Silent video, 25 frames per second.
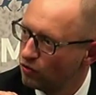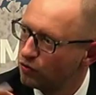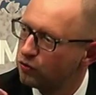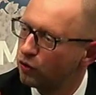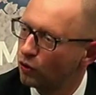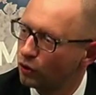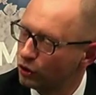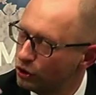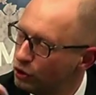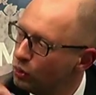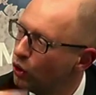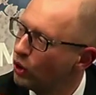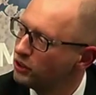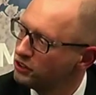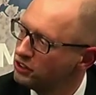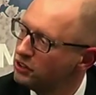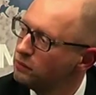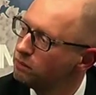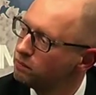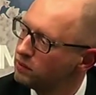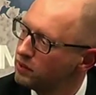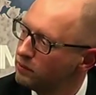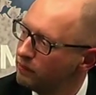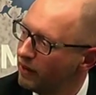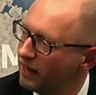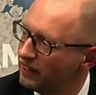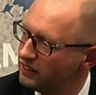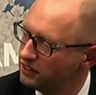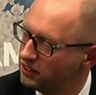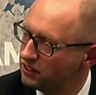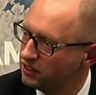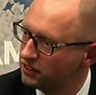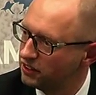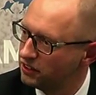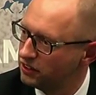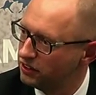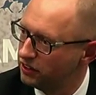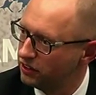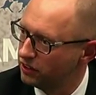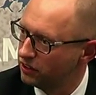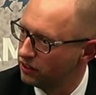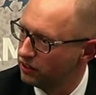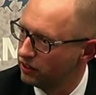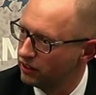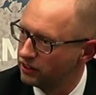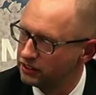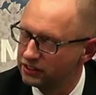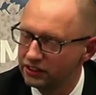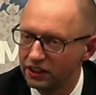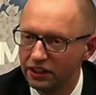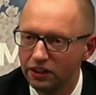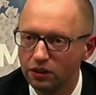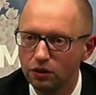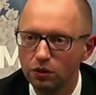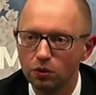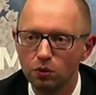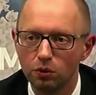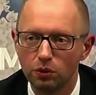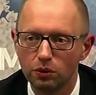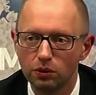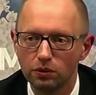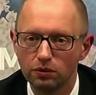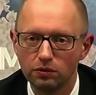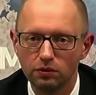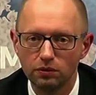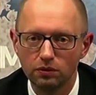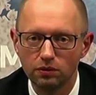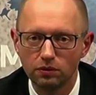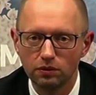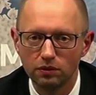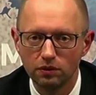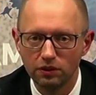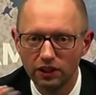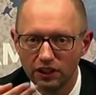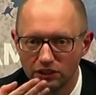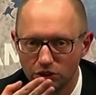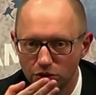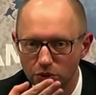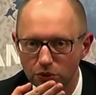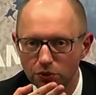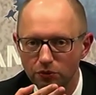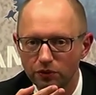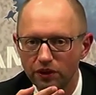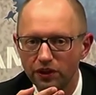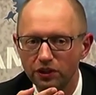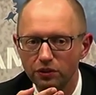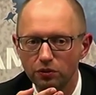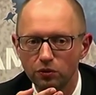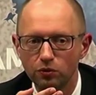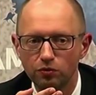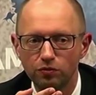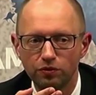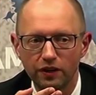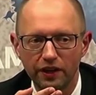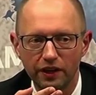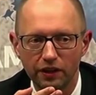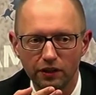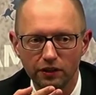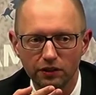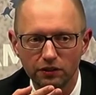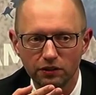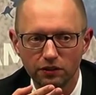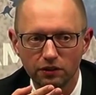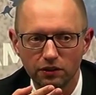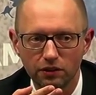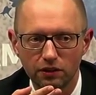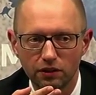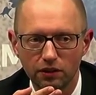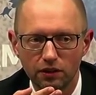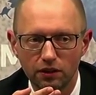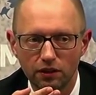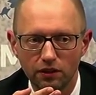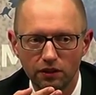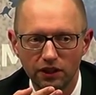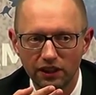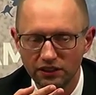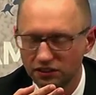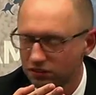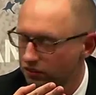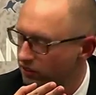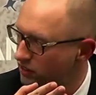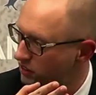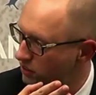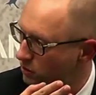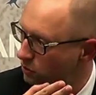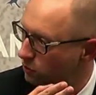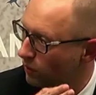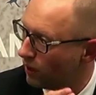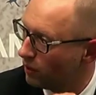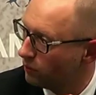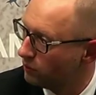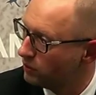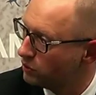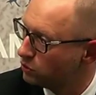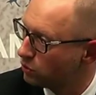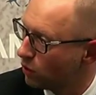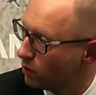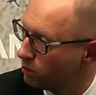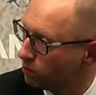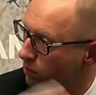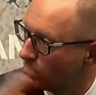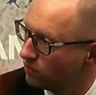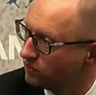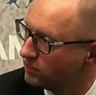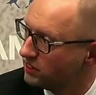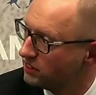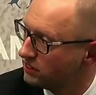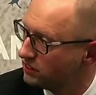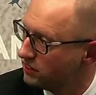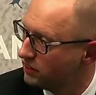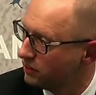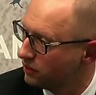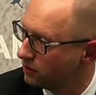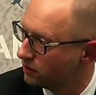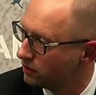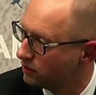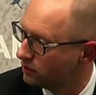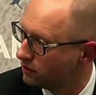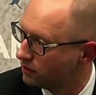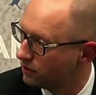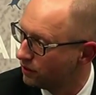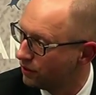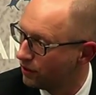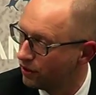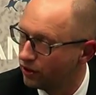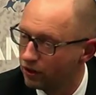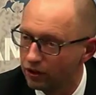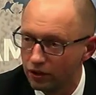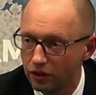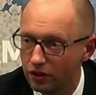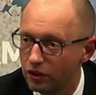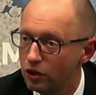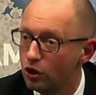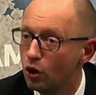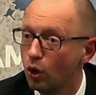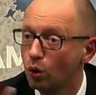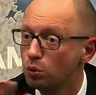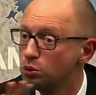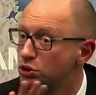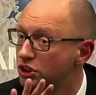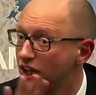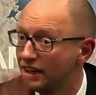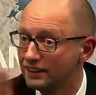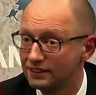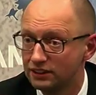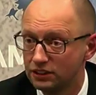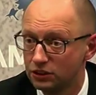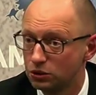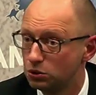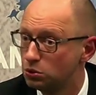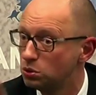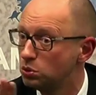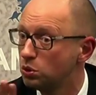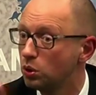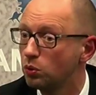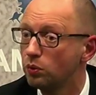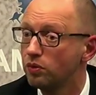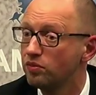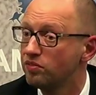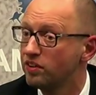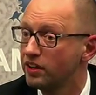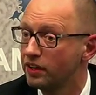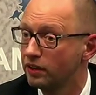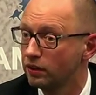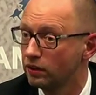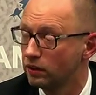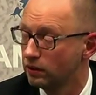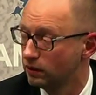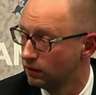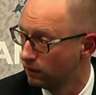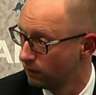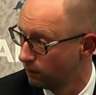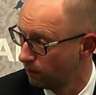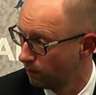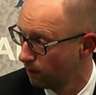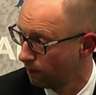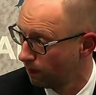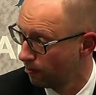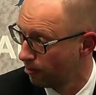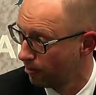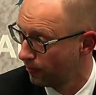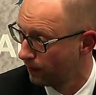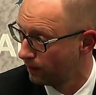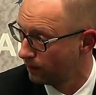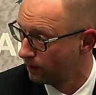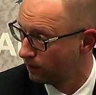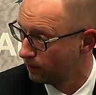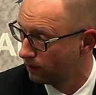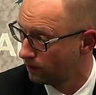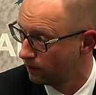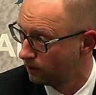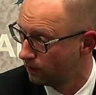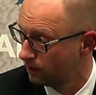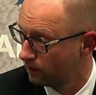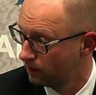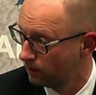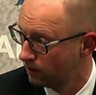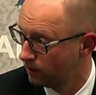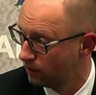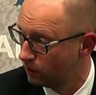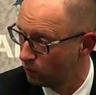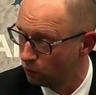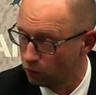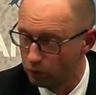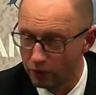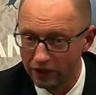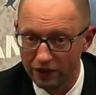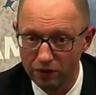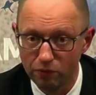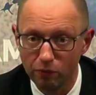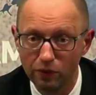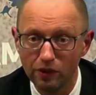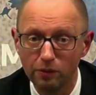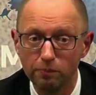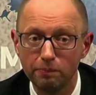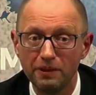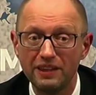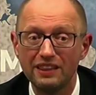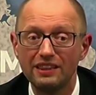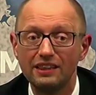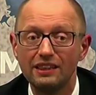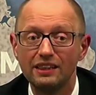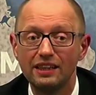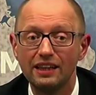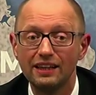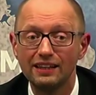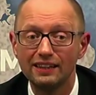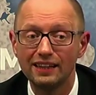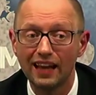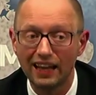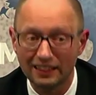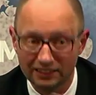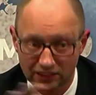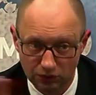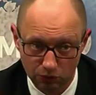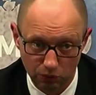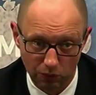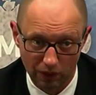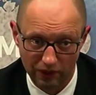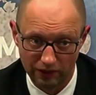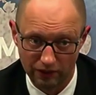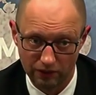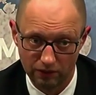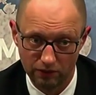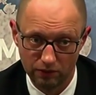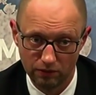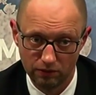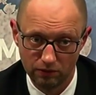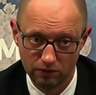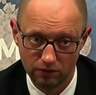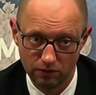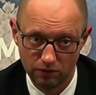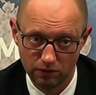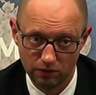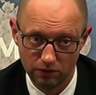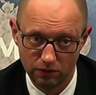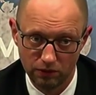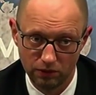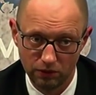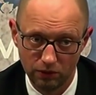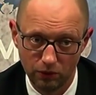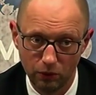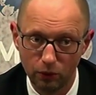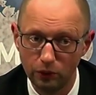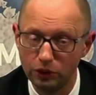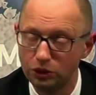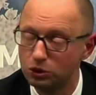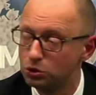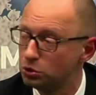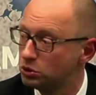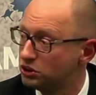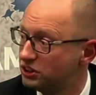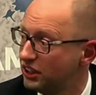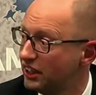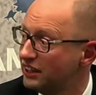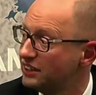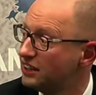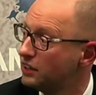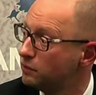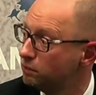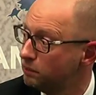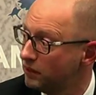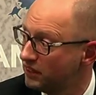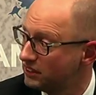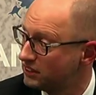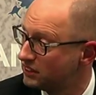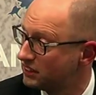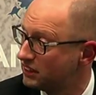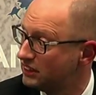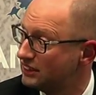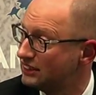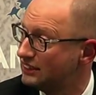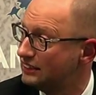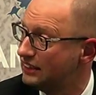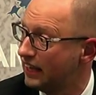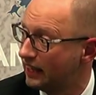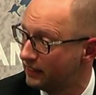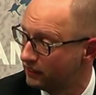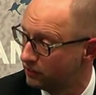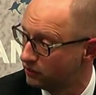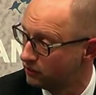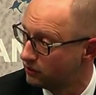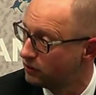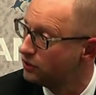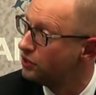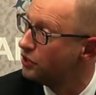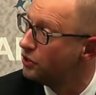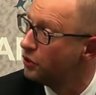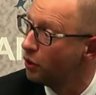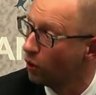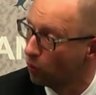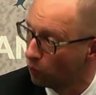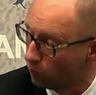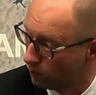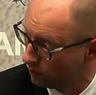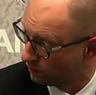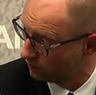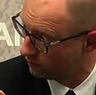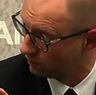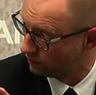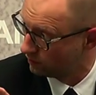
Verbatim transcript: for not implementing the deal and saying, look, that's Ukraine who failed. That's the reason why we drop off this deal. No chances to no avail. We will be the last one who is to say that Minsk is dead. No.